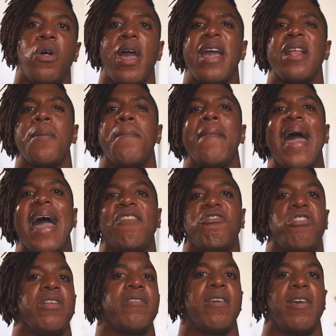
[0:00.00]
and
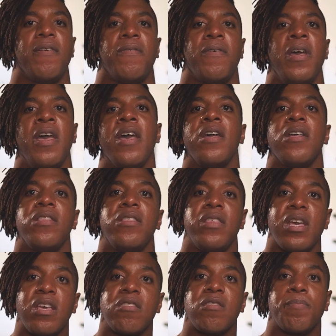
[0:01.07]
imaginative.
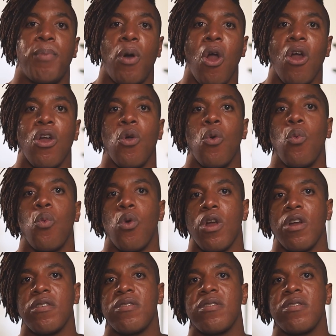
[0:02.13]
This part works